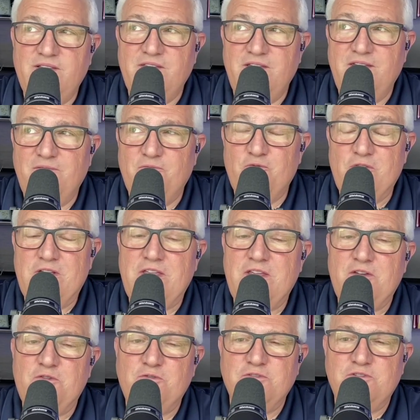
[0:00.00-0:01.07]
a
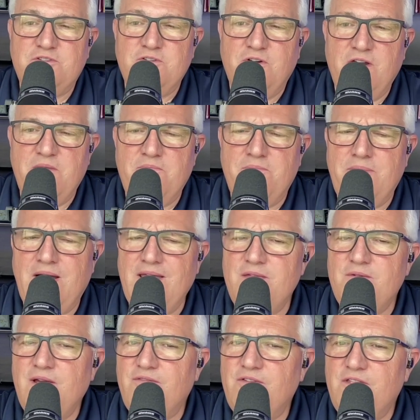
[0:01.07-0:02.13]
really cool story. By
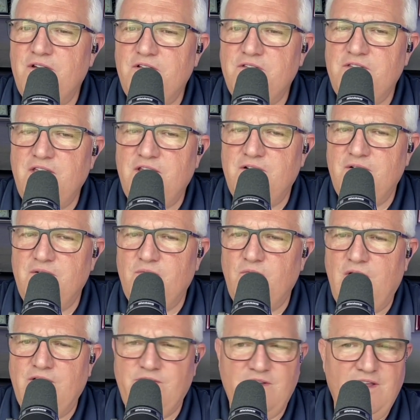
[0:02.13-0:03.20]
the way, for those that are
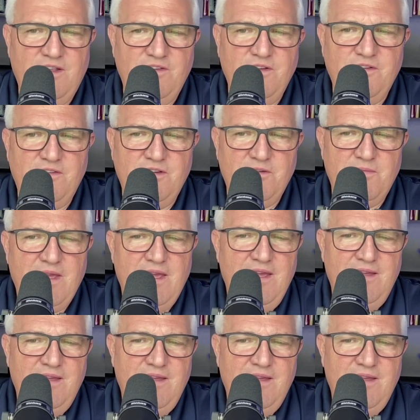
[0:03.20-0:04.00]
watching on YouTube,